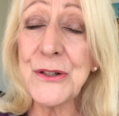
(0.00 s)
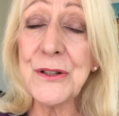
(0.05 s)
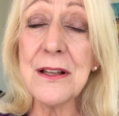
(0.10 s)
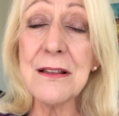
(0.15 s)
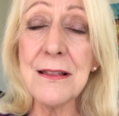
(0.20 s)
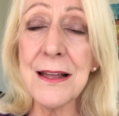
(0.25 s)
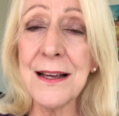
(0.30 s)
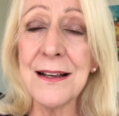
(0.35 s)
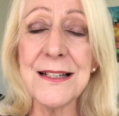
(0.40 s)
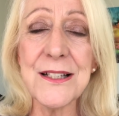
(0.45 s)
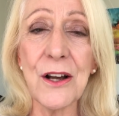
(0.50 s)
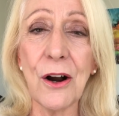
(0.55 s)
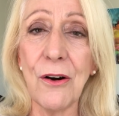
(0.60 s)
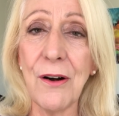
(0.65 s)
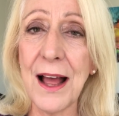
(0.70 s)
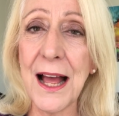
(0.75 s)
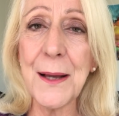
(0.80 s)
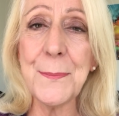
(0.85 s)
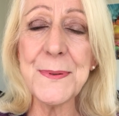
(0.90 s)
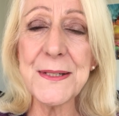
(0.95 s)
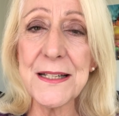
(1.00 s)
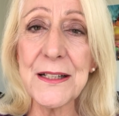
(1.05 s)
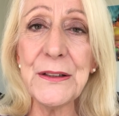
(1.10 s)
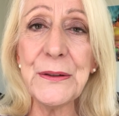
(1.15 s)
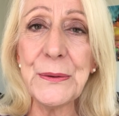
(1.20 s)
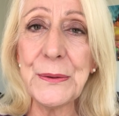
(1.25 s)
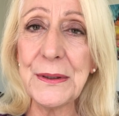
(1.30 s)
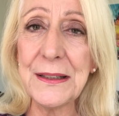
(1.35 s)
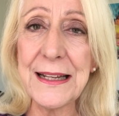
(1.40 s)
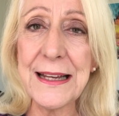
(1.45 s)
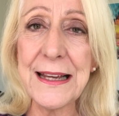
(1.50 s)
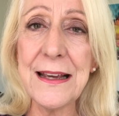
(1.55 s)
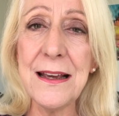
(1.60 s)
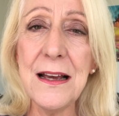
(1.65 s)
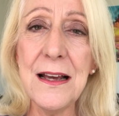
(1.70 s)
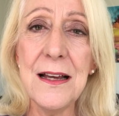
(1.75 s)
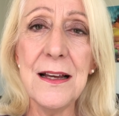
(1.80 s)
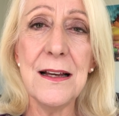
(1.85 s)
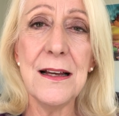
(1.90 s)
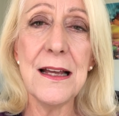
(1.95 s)
the things that are absolutely
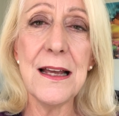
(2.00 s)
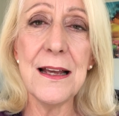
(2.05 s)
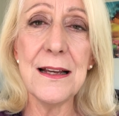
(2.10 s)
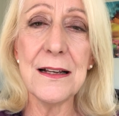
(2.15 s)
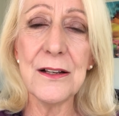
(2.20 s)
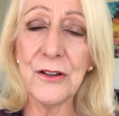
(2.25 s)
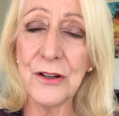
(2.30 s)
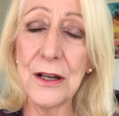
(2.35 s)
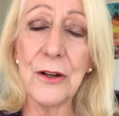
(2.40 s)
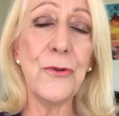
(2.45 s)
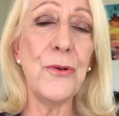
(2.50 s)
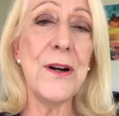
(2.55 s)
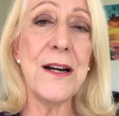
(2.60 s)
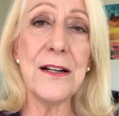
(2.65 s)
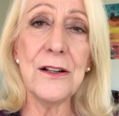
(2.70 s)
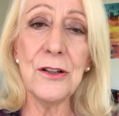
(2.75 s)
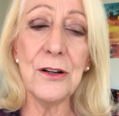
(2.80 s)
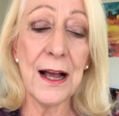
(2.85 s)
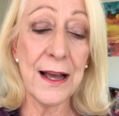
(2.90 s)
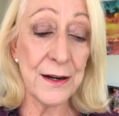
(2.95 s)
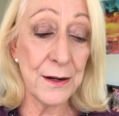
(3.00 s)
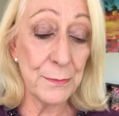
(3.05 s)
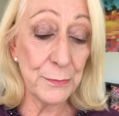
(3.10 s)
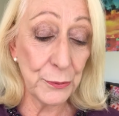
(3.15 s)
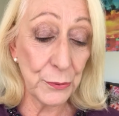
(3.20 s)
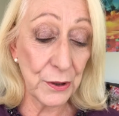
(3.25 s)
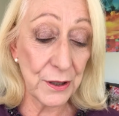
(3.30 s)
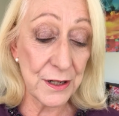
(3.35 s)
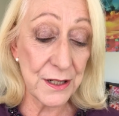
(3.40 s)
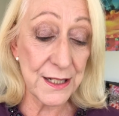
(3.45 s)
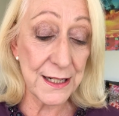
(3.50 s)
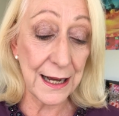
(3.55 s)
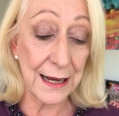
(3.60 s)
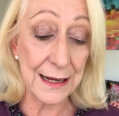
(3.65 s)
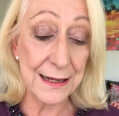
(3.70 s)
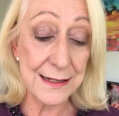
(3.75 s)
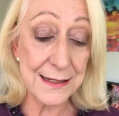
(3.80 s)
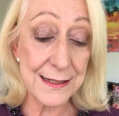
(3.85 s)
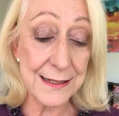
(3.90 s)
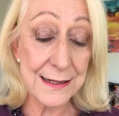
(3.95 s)
critical and important to
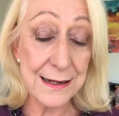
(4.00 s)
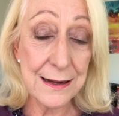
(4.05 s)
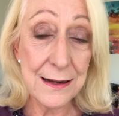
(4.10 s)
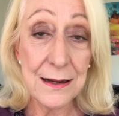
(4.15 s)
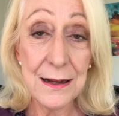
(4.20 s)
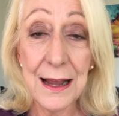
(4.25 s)
us.